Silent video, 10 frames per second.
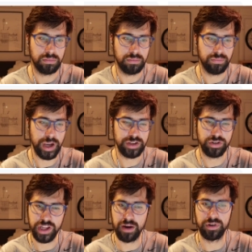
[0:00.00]
Prankster,
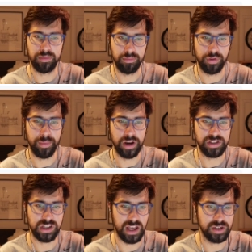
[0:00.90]
Tailwind, and with Modest,
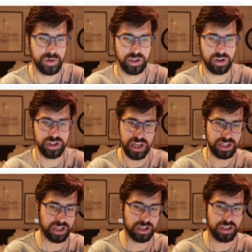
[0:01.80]
it can outspeed Jolly's at.
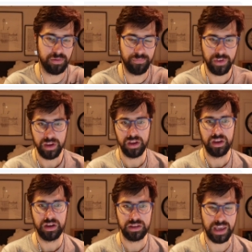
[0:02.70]

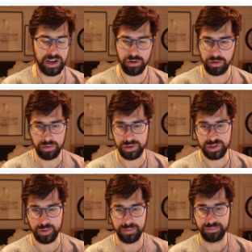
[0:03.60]
yeah, I don't agree with this
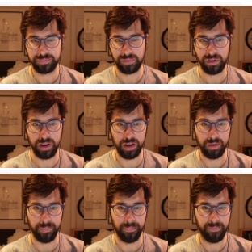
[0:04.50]
one.
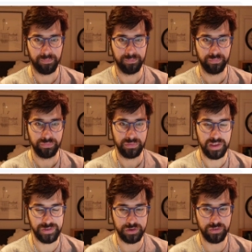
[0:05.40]
Um,
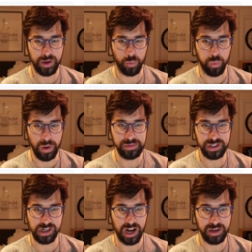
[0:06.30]
if you have like
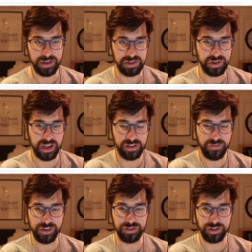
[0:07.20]
Whimsicott and Nidoking on the
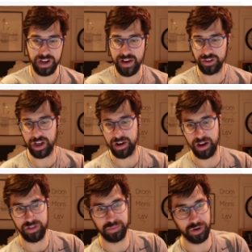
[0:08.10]
field, you're gonna have a lot of
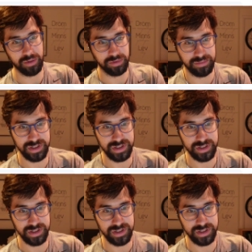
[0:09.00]
other problems.